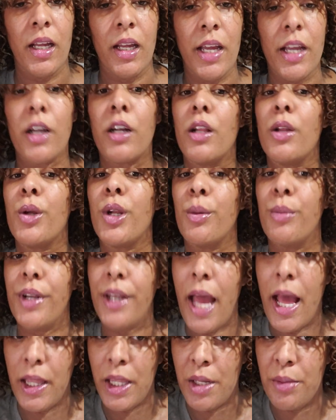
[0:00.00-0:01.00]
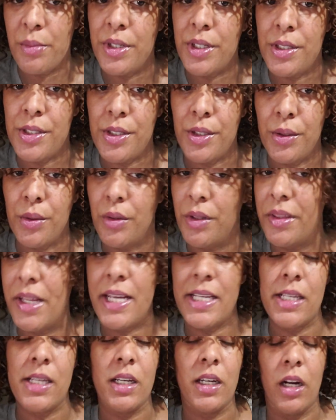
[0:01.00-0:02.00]
Including but not limited to, and
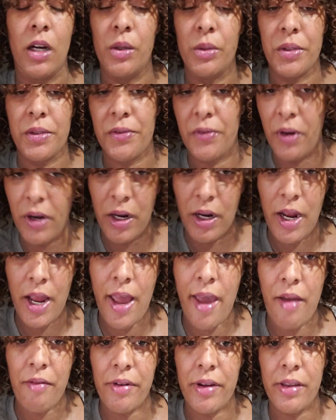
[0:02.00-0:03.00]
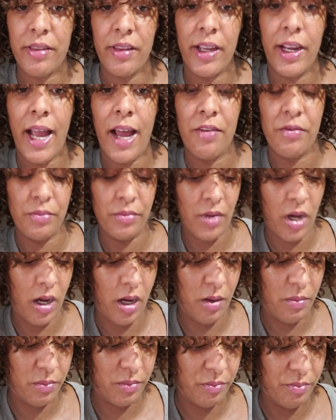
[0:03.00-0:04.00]
that goes for everything I've
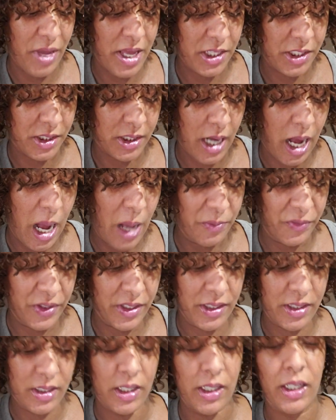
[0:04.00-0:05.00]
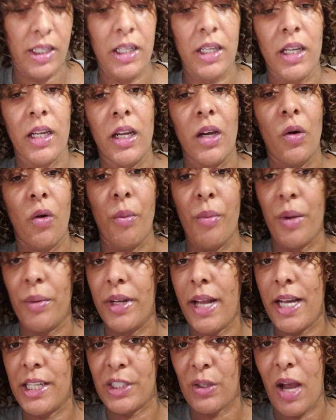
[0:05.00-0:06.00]
um, mentioned, obviously. Well, maybe
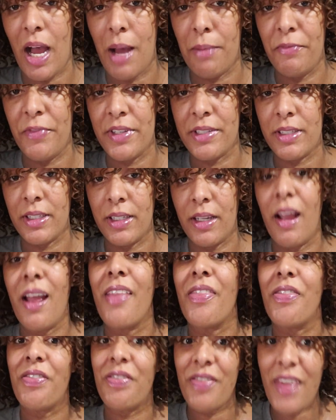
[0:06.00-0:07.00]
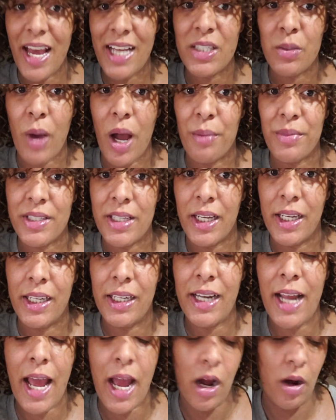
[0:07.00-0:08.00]
not so obviously. That's why I'm saying
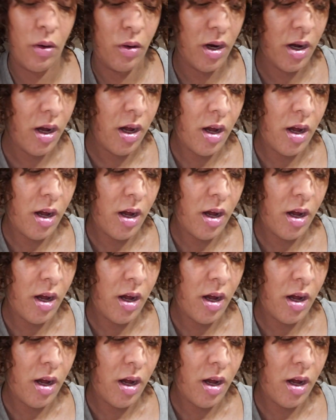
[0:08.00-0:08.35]
it now.